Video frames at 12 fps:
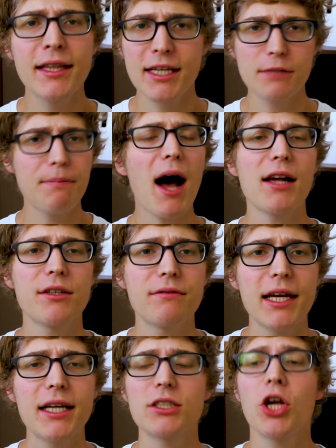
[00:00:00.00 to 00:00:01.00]
these positive
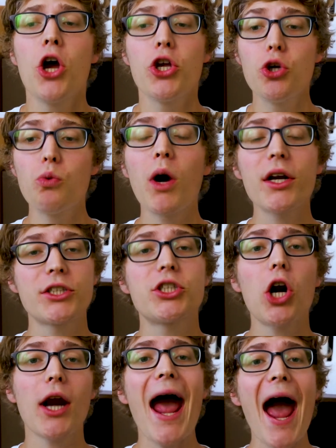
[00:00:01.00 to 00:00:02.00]
things, you want to
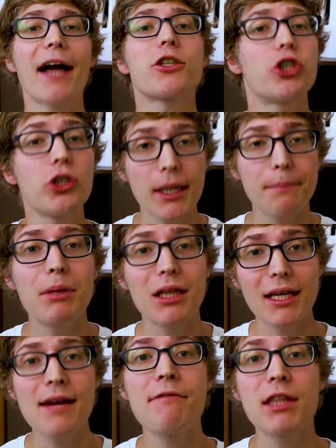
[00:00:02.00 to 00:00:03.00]
start actually
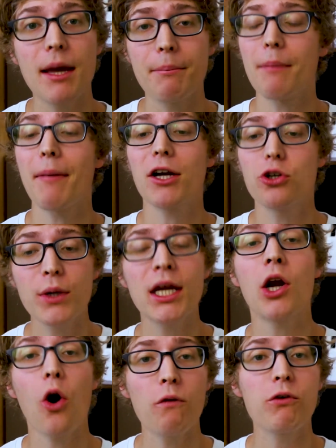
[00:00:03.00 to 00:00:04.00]
believing them. And by doing
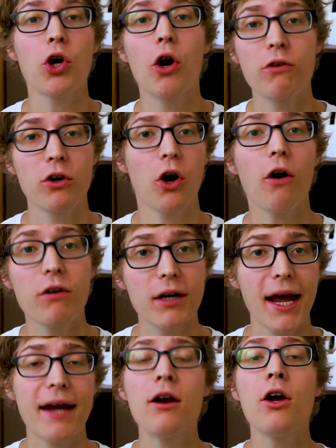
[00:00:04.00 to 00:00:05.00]
it over and over and over
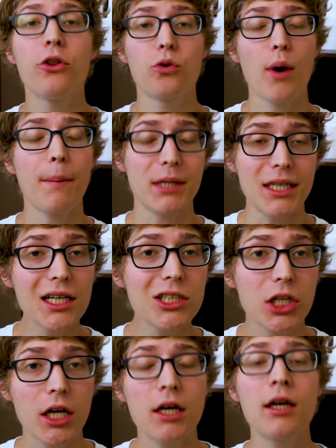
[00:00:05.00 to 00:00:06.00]
again through
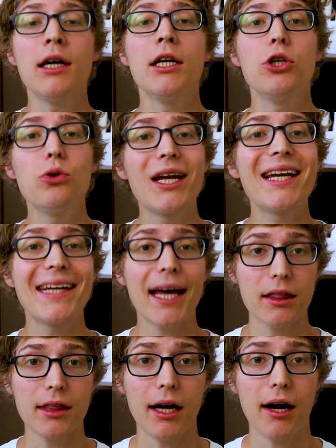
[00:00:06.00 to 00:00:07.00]
repetition, you can
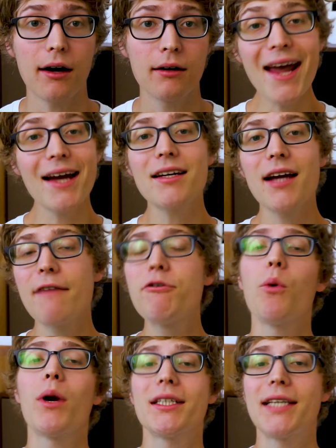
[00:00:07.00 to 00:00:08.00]
get there. And if
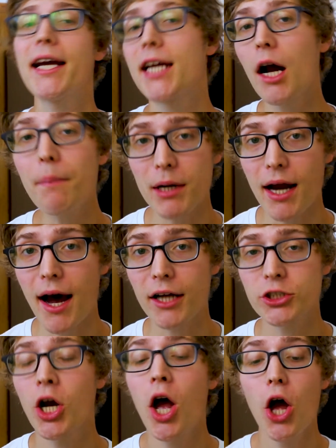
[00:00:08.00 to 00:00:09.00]
you want to take it up a
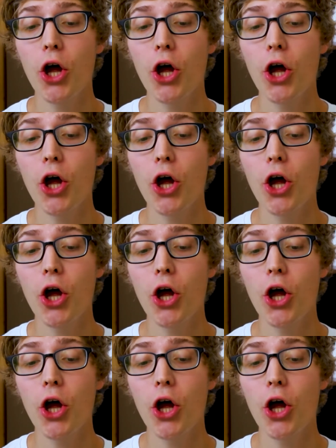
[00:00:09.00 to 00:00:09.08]
notch,